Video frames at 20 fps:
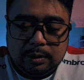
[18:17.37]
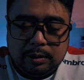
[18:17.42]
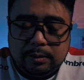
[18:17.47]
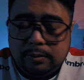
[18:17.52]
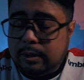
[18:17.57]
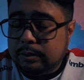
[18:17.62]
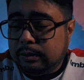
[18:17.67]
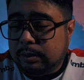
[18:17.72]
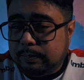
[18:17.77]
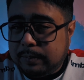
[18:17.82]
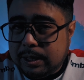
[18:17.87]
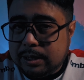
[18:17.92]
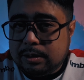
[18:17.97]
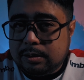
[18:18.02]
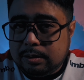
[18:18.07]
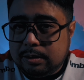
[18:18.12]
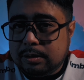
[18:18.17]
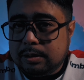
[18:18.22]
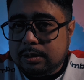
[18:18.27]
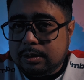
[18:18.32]
200
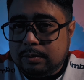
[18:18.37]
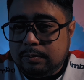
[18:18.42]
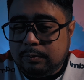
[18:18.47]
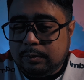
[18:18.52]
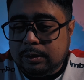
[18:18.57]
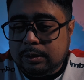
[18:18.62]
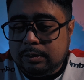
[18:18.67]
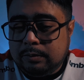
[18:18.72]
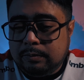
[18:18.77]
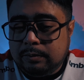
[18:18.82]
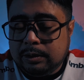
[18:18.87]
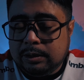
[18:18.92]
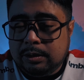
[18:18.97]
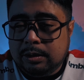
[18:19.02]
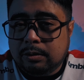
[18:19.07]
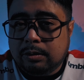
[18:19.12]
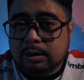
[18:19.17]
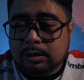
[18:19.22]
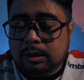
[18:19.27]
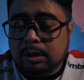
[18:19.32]
pesos would
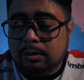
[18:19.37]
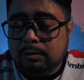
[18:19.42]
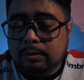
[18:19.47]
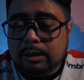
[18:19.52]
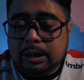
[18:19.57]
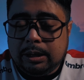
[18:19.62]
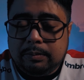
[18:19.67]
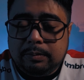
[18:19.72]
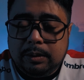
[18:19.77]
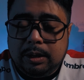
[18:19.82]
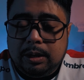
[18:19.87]
go a long way.